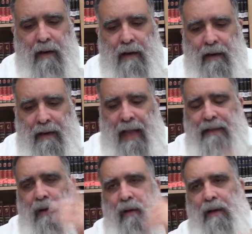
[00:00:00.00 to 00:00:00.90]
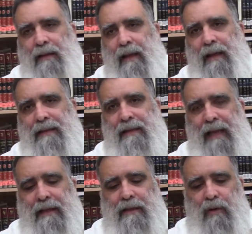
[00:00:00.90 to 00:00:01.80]
Not only that it's
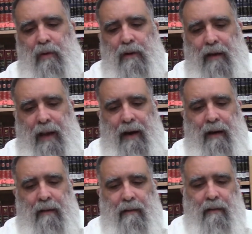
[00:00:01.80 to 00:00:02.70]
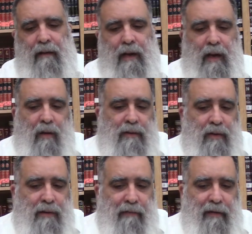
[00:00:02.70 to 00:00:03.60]
not so clear, it's
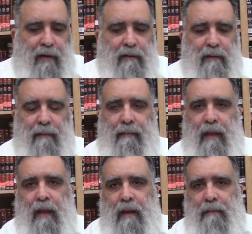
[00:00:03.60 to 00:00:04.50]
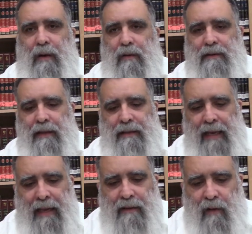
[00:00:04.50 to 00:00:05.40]
also difficult, because the
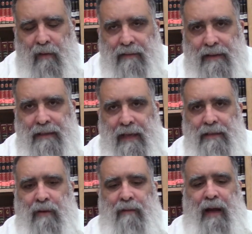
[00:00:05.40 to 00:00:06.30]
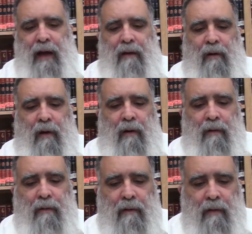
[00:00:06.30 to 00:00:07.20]
death of the sons of
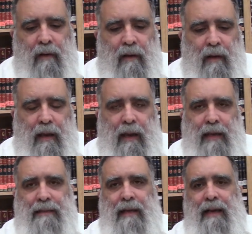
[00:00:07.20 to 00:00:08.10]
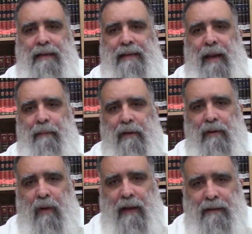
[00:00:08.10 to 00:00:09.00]
Aharon is an example
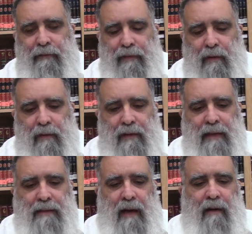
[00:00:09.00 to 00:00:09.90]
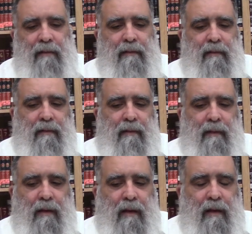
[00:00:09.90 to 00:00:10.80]
to how difficult things are.
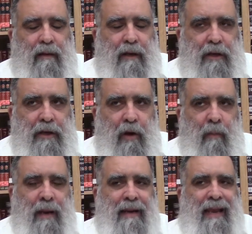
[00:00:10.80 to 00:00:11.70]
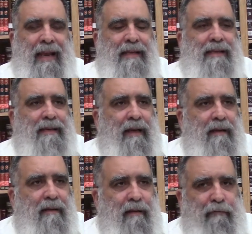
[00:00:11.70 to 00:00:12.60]
The human
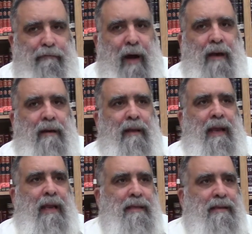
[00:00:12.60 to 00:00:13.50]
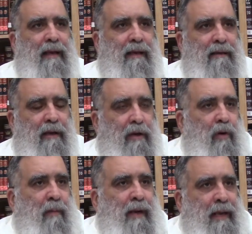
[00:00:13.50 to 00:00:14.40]
instinct, the fatherly instinct, the
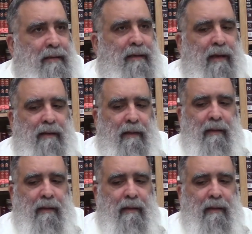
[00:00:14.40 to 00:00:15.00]
human instinct,